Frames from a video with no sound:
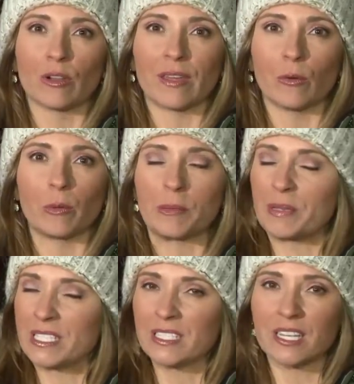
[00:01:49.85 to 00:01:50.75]
They will be
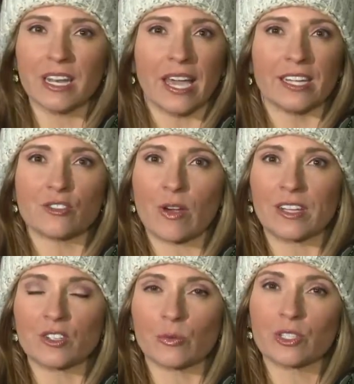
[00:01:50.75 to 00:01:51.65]
busy tonight trying
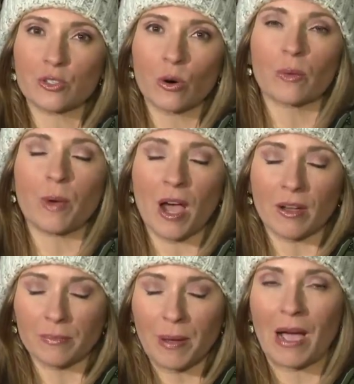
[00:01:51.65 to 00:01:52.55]
to restore uh,
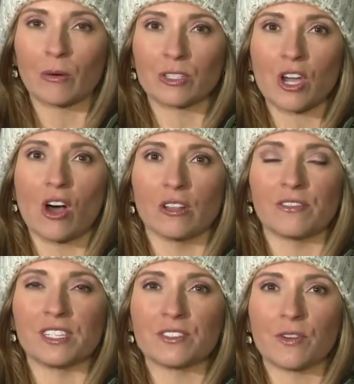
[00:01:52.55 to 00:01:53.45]
power to all of
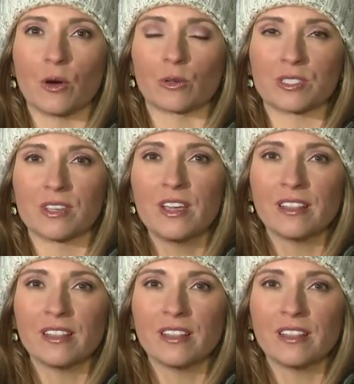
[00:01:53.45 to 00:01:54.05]
these folks.